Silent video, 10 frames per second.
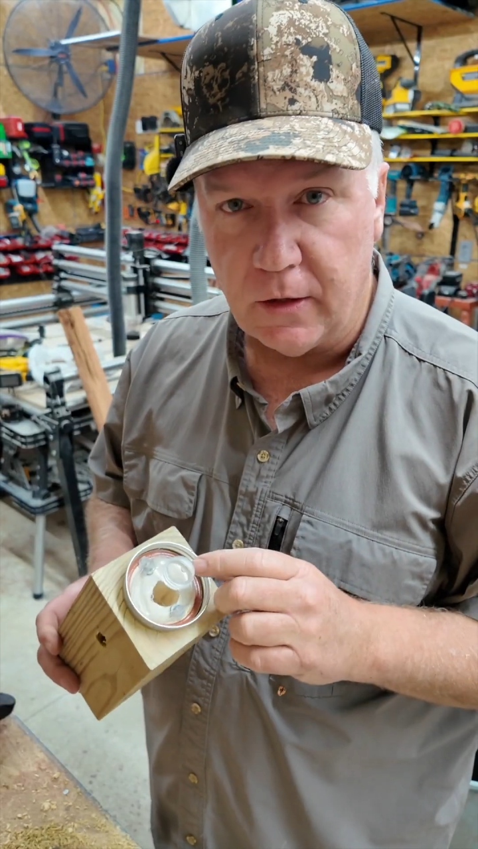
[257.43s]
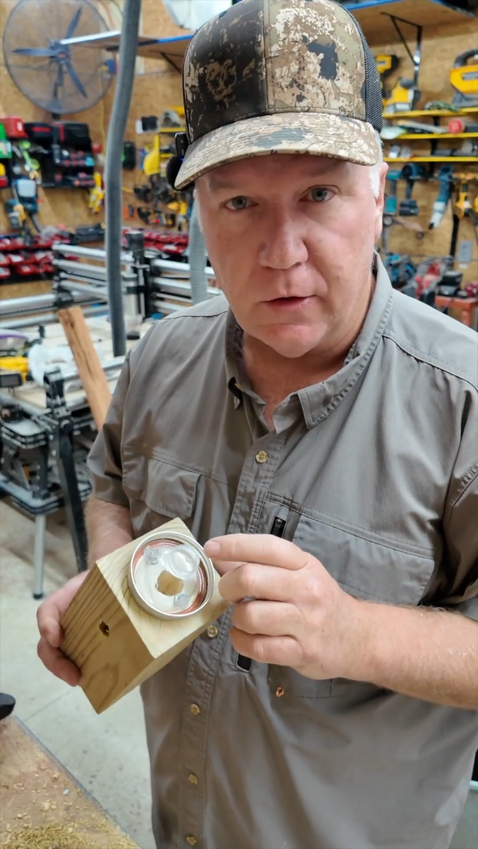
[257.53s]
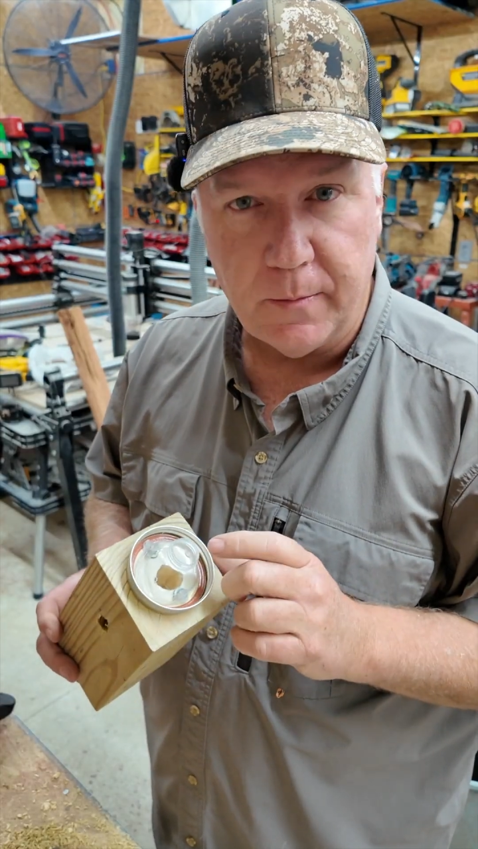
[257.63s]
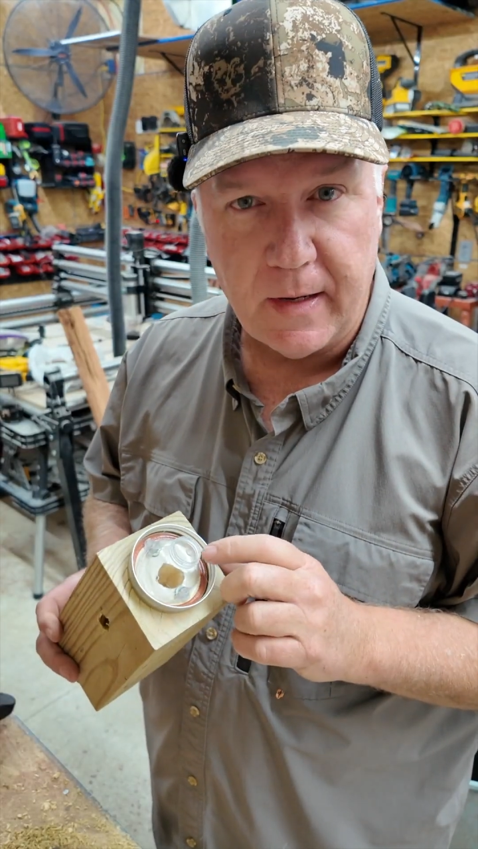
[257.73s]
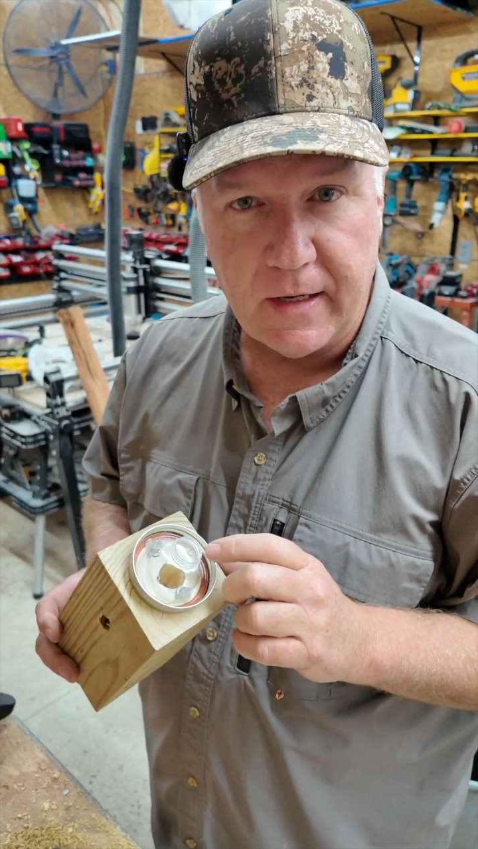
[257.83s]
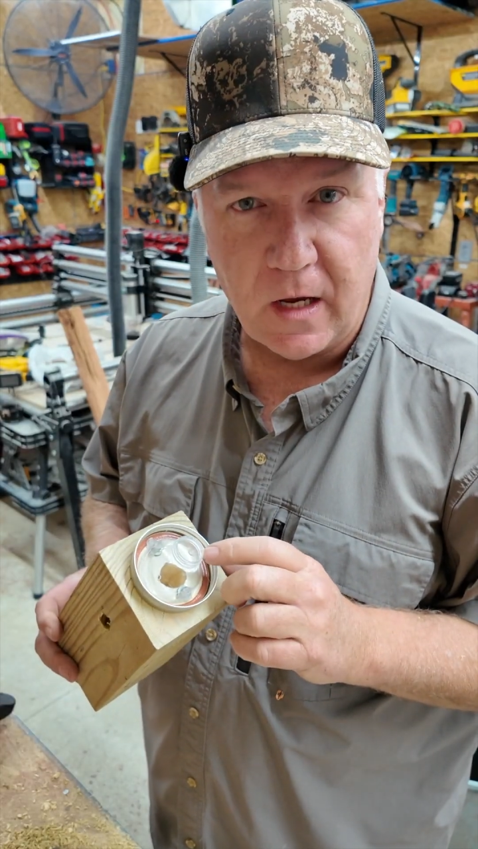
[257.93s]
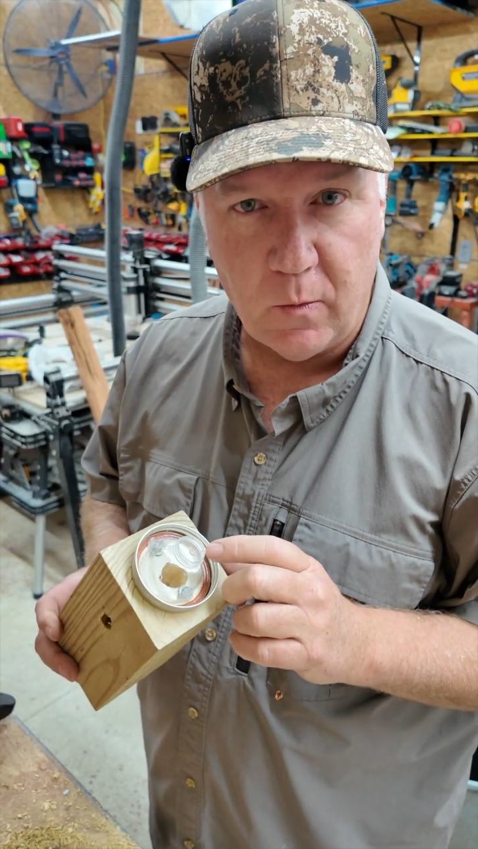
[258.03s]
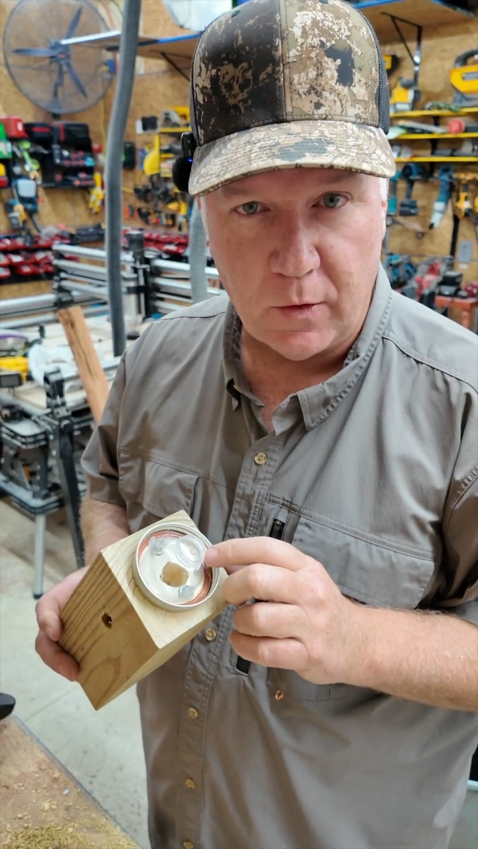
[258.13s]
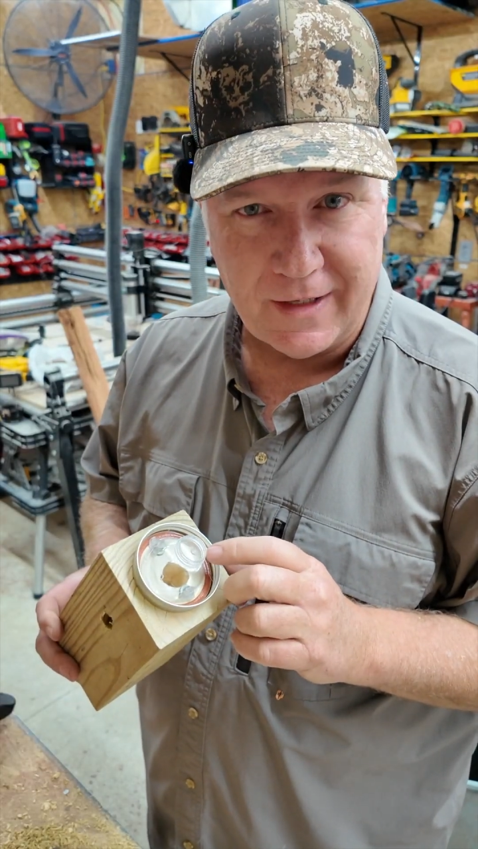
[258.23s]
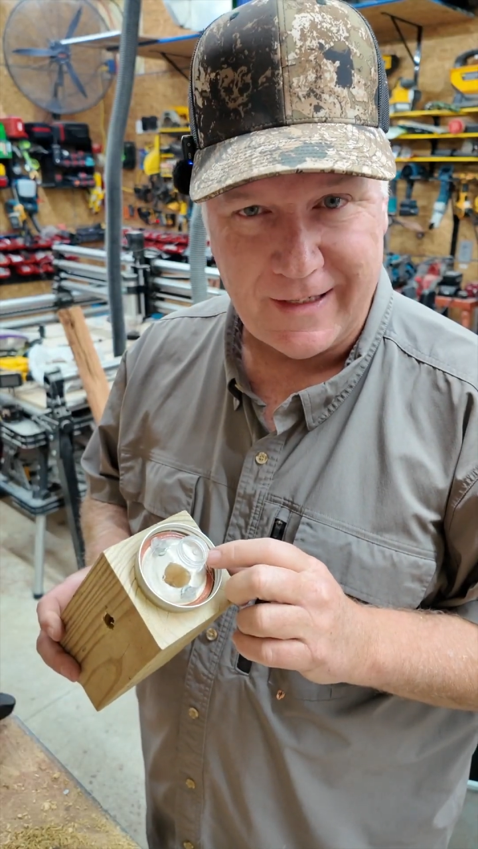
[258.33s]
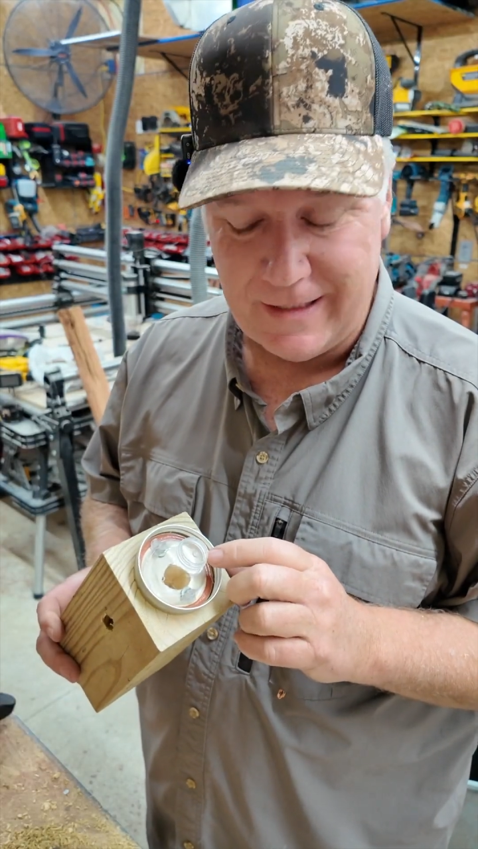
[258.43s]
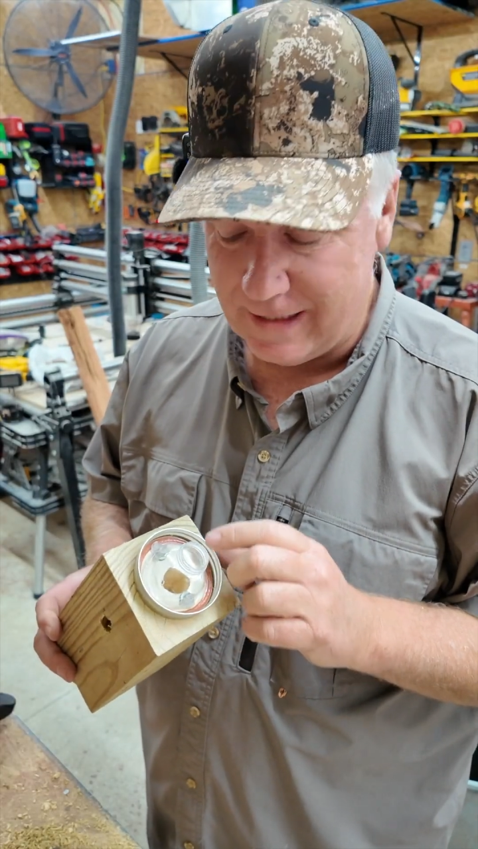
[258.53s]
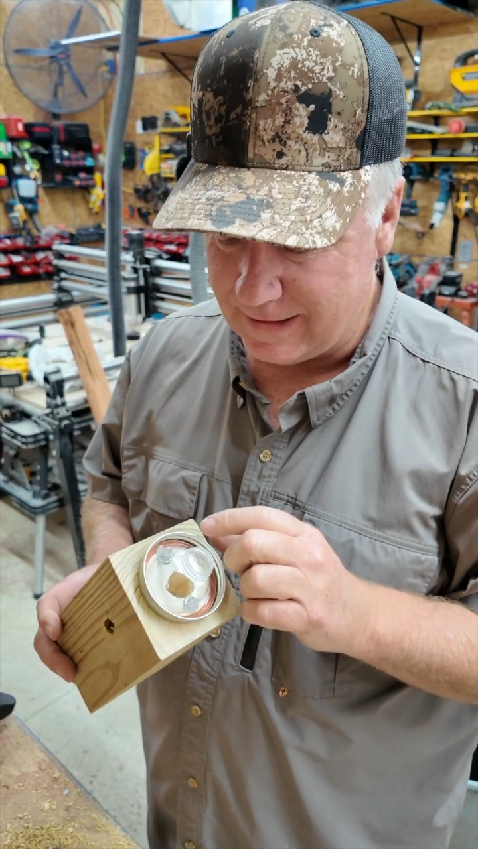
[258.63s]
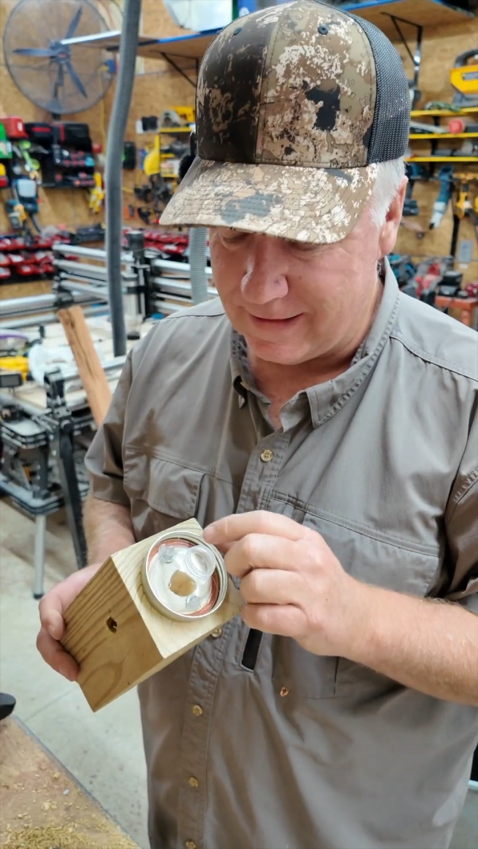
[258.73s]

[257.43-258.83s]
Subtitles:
glue may not want to stick